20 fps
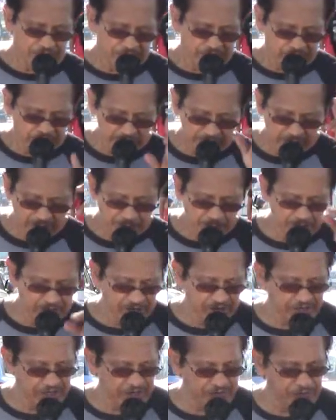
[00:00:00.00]
Okay, I'm going
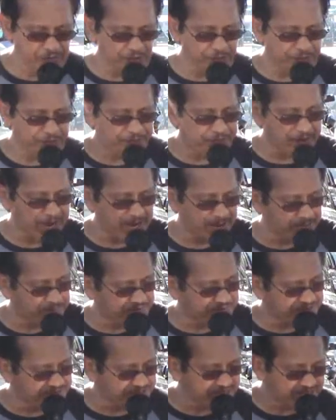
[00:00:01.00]
to give you five
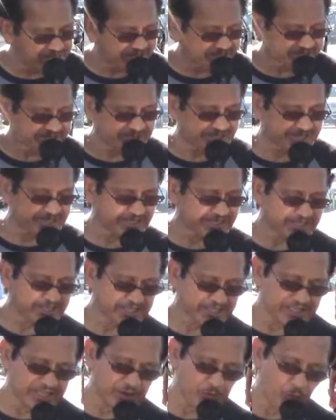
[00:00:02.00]

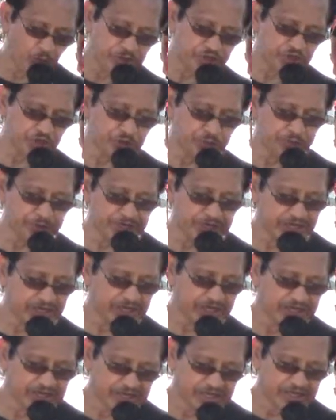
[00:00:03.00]
things that we should
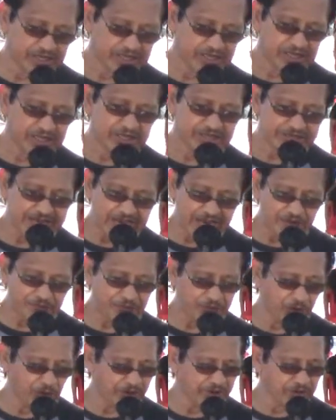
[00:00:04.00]
be
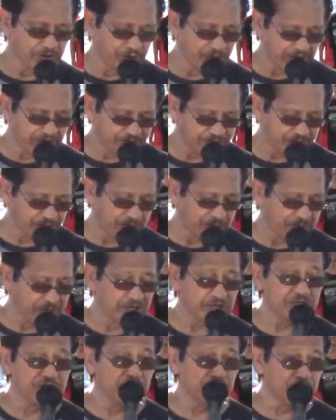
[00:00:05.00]
thankful and grateful.
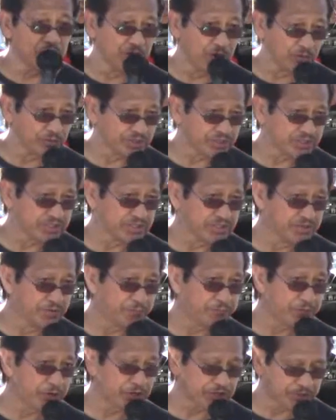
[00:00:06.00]
It's in your notes. The
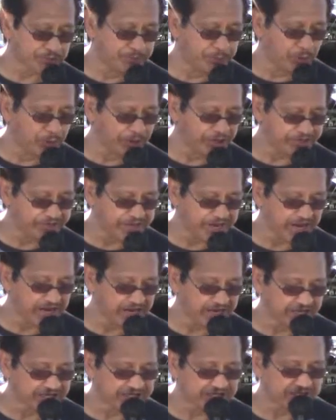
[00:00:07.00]
first bullet there
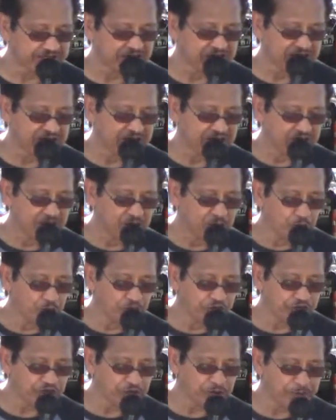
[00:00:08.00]
is we
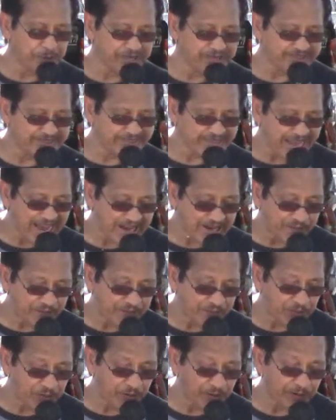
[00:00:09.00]
should be
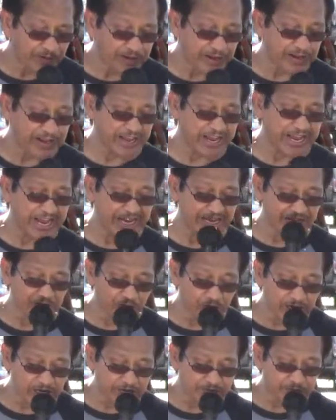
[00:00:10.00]
thankful and
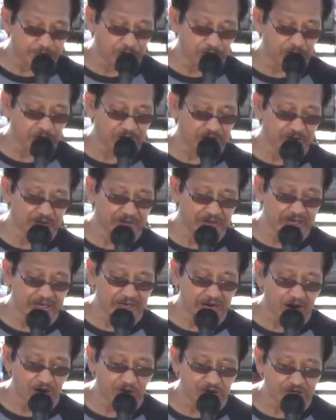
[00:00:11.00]
grateful
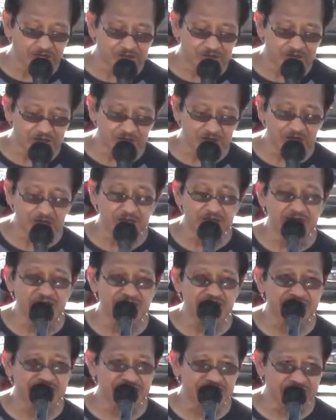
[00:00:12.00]
that our eternal
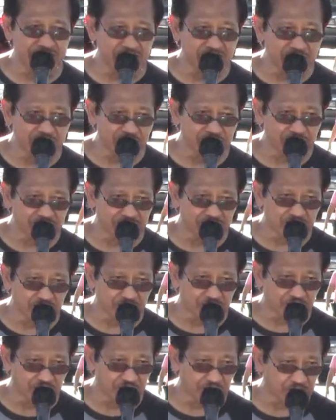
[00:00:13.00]
destination is
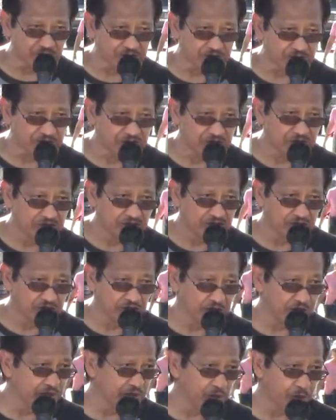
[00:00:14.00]
secure. Do
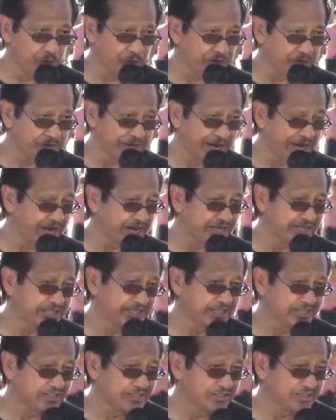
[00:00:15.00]
you know where that is?